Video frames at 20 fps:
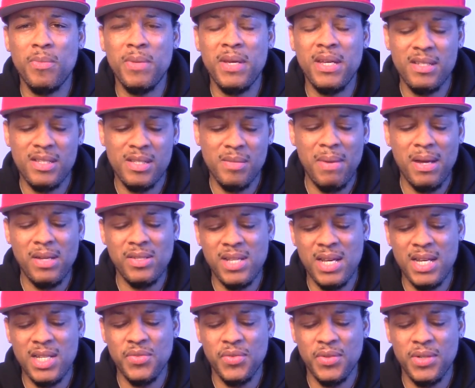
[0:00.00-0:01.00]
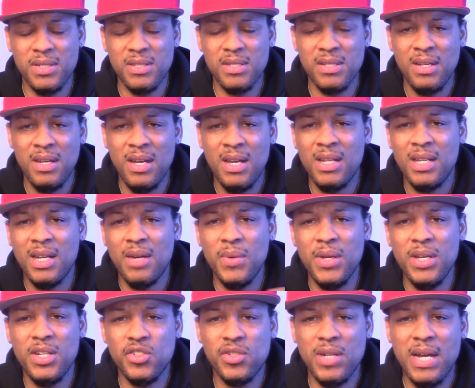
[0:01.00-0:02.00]
men, it's about sex first. Are uh,
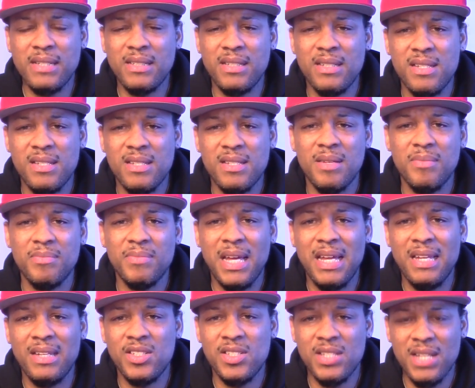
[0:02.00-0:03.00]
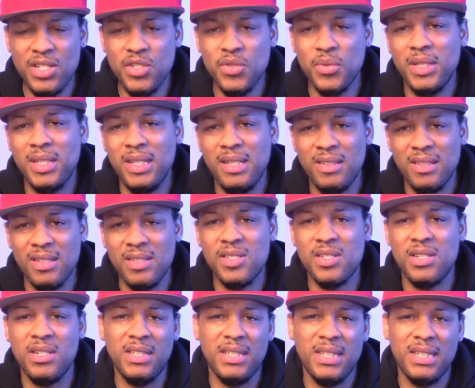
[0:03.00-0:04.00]
we attracted to something that sexually looks
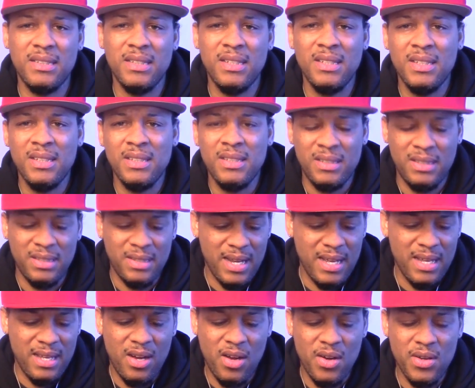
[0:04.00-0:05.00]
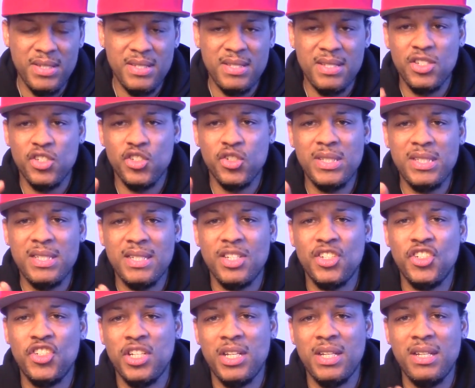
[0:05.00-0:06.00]
good. Right? All this intrinsic
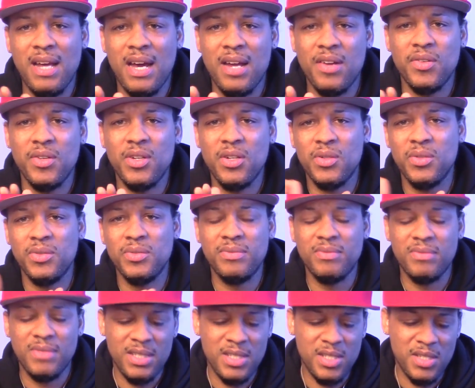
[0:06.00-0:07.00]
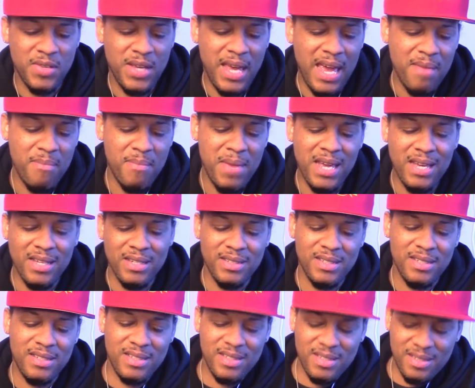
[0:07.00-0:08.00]
shit, I don't know, this gay
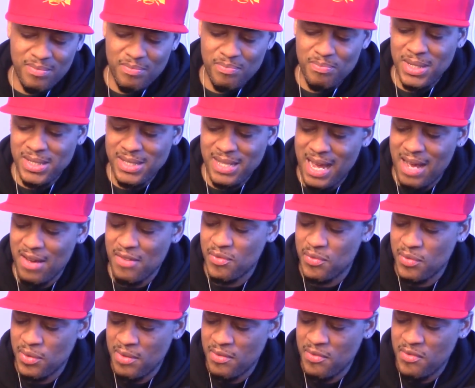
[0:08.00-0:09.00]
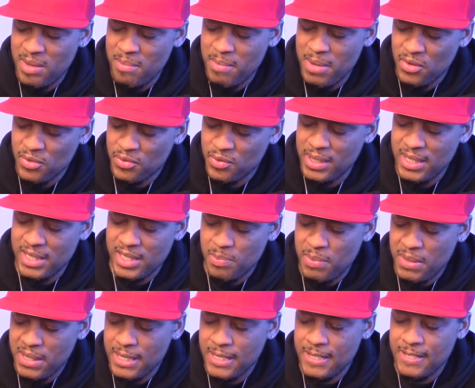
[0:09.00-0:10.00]
man must have female friends
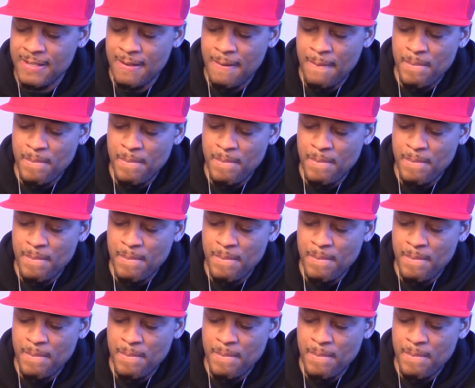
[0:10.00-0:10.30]
because